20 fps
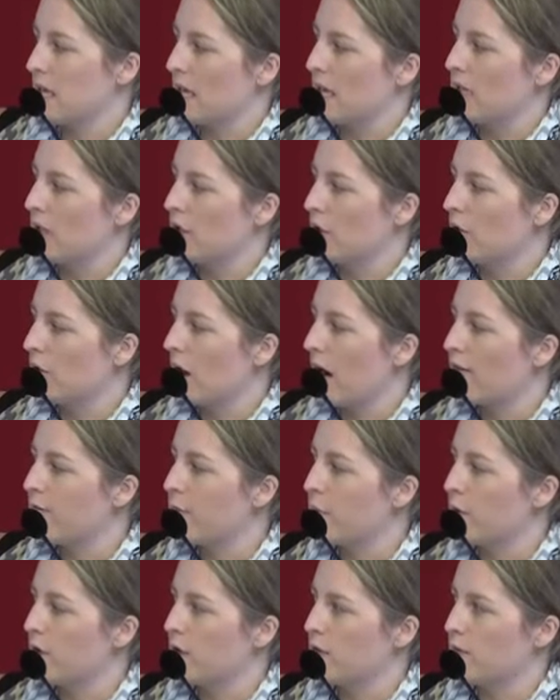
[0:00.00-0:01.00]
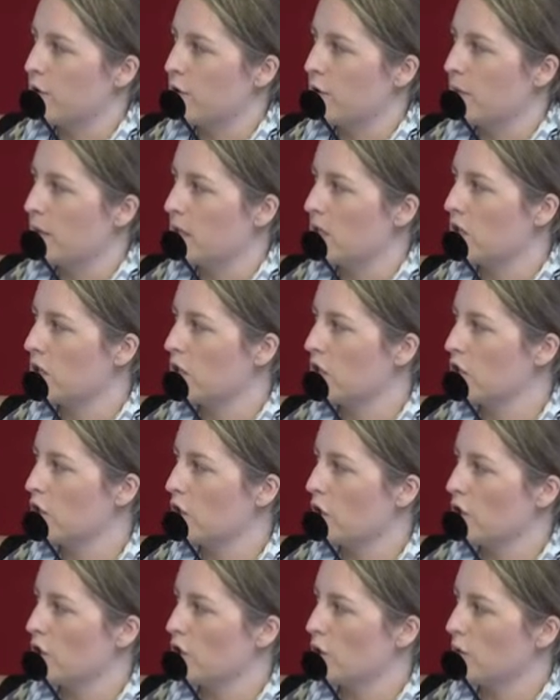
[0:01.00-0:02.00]
that in a graph point of view, but it just
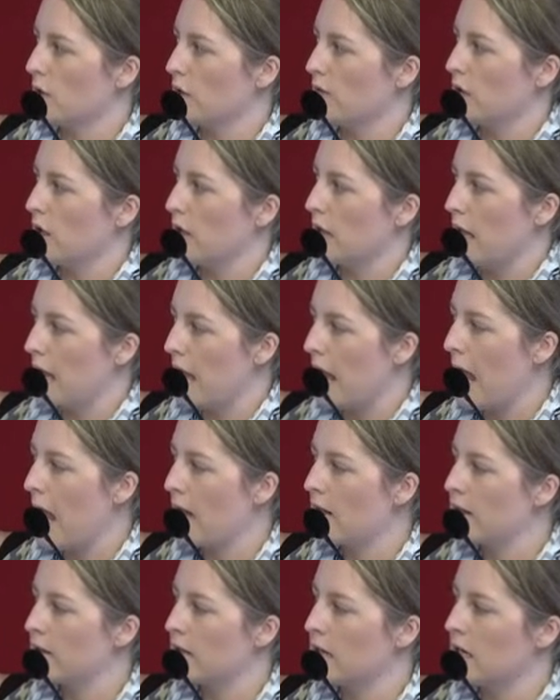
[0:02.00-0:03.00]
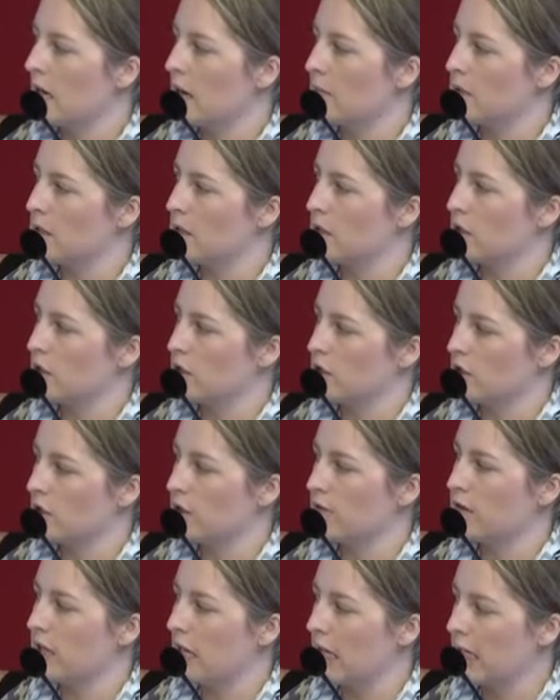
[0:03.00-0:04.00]
shows you over the numbers. So
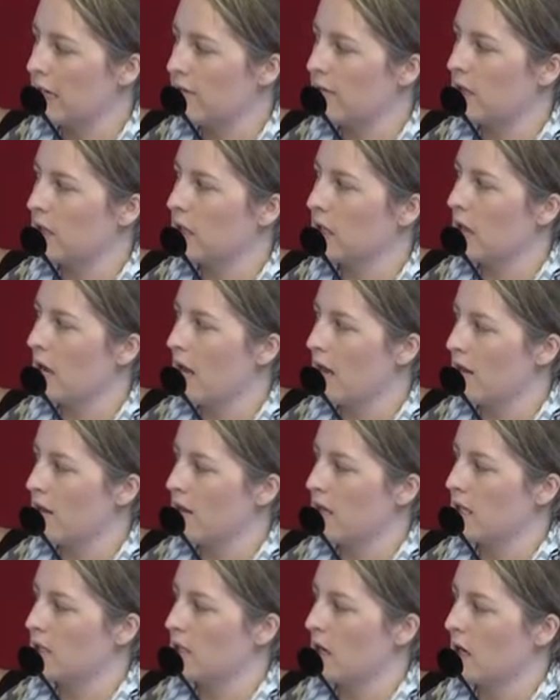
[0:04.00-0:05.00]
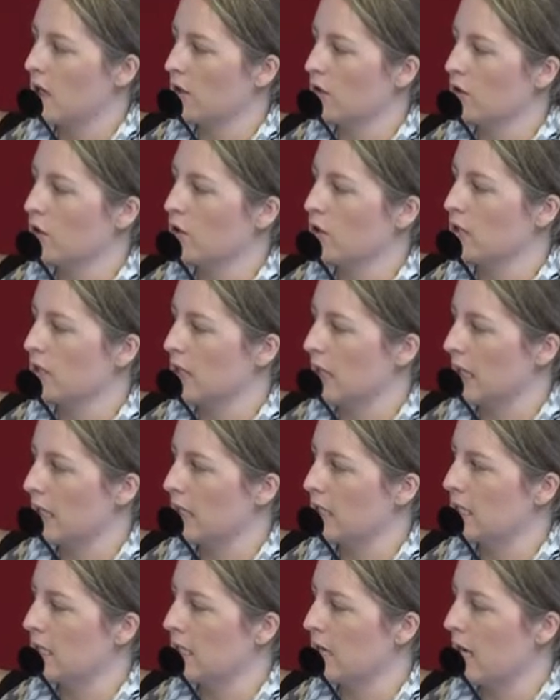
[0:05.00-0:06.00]
if they're living and then they're diagnosed, they're
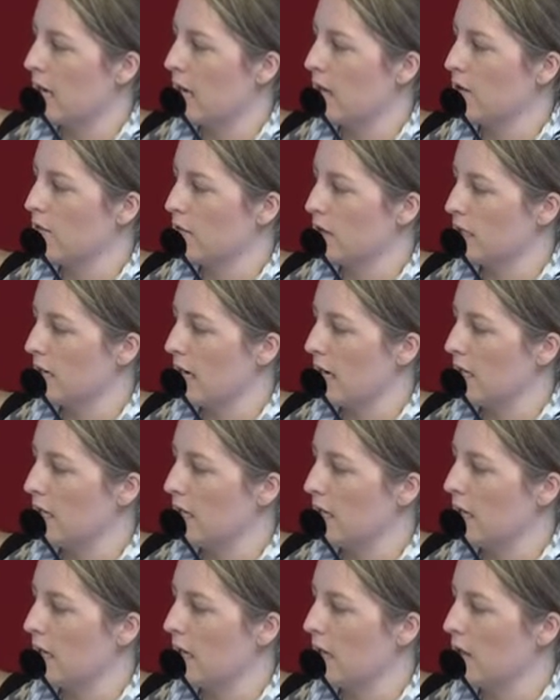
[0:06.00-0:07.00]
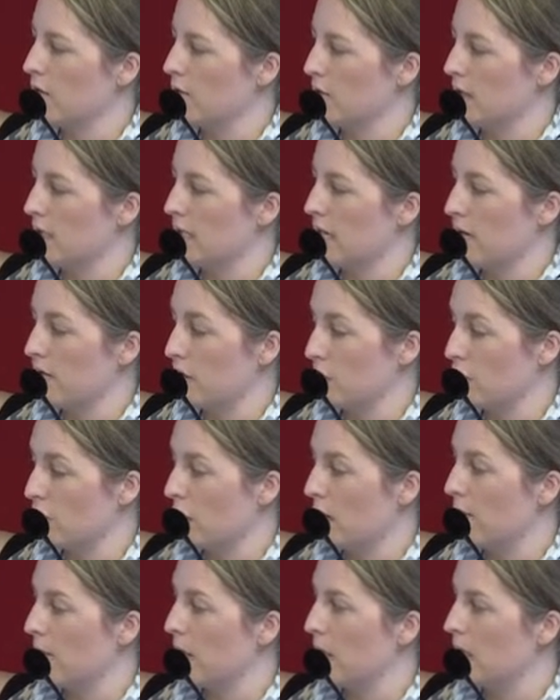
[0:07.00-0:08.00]
linked to care, they're retaining care, they're receiving
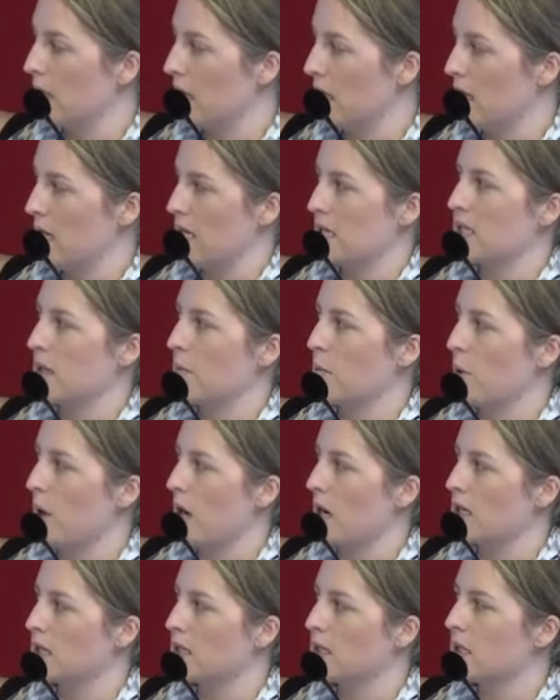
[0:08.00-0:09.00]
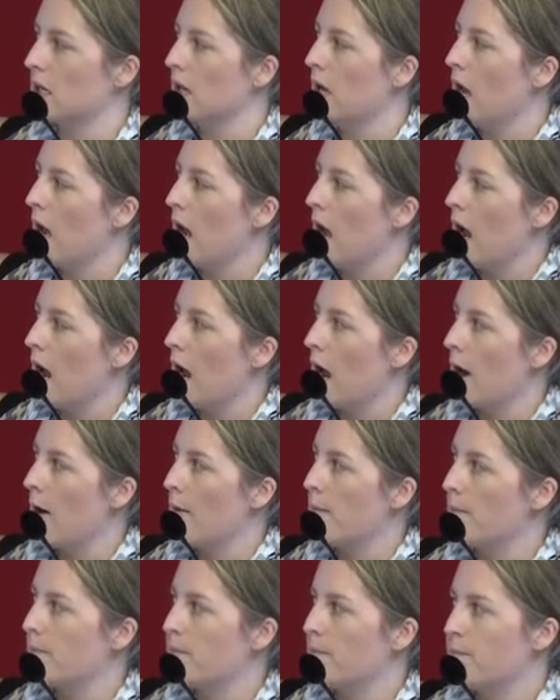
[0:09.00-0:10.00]
treatment, and then they're suppressed.
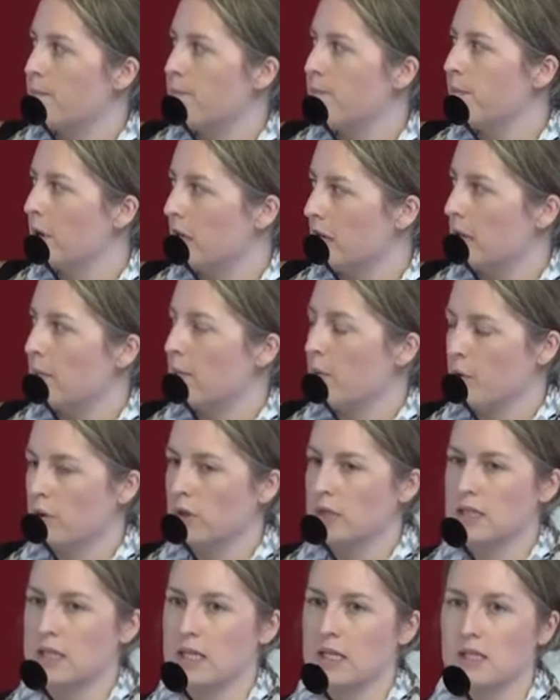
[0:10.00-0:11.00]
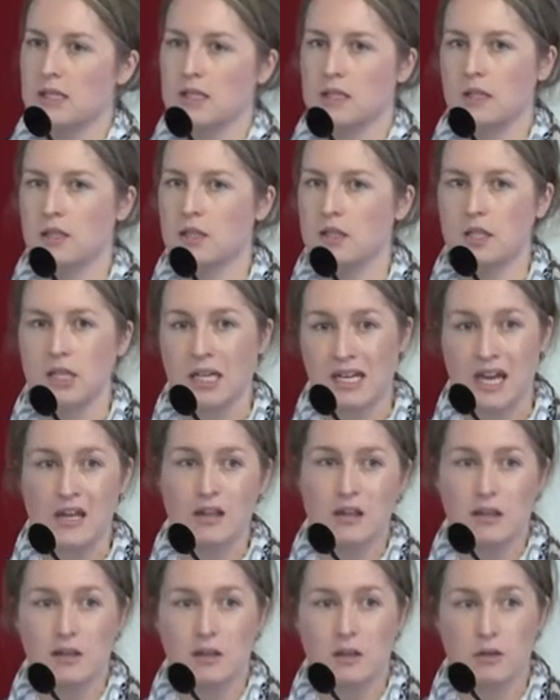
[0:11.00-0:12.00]
But the importance is to
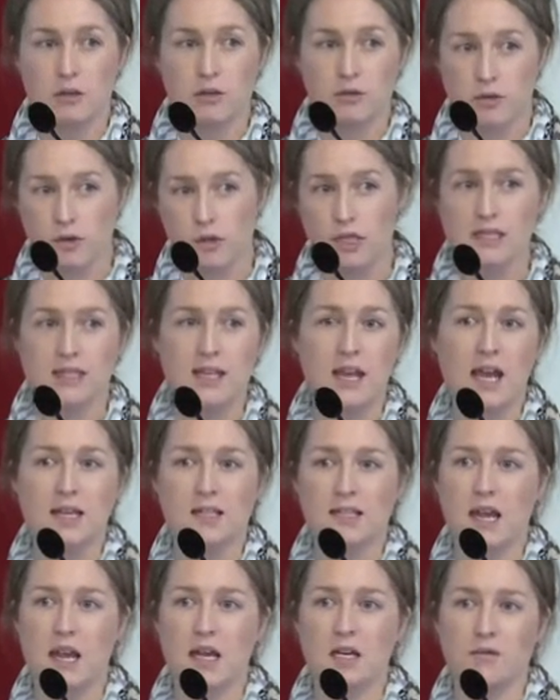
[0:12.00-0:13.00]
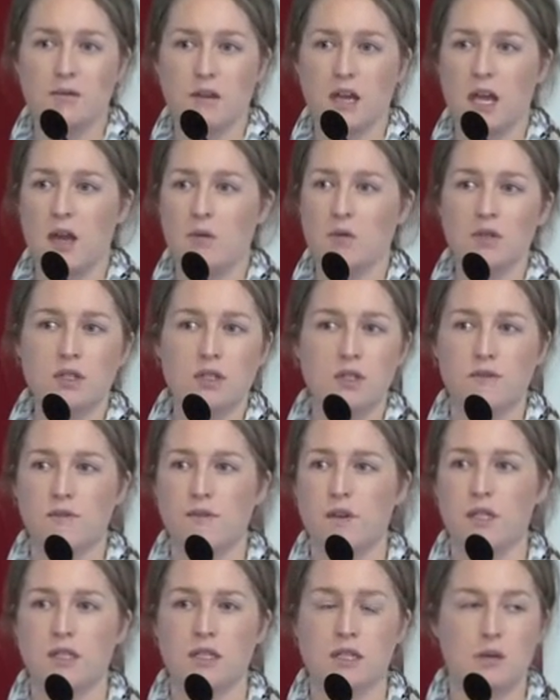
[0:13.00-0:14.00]
get through this cascade of care, what's the
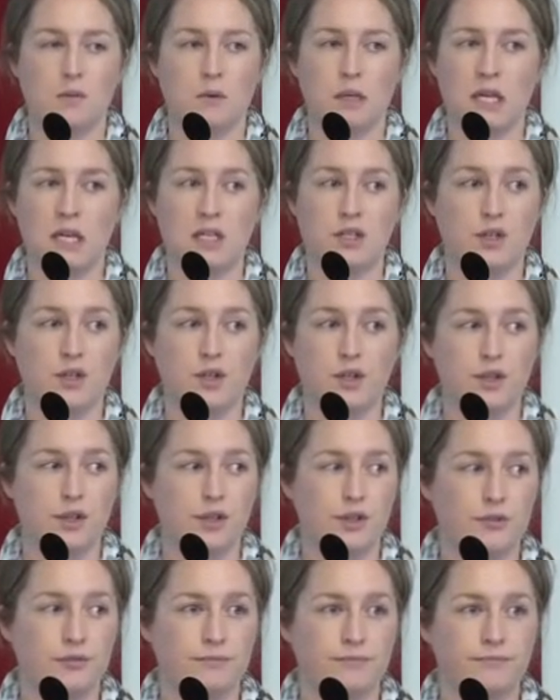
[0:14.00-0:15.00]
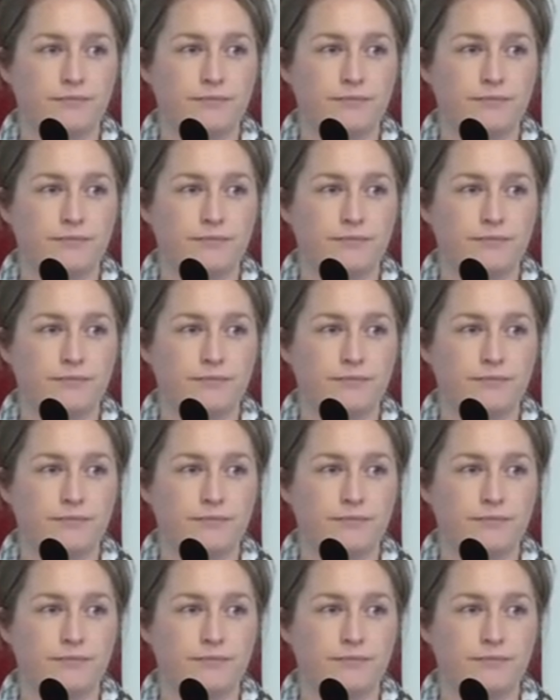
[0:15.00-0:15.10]
first thing we need to do?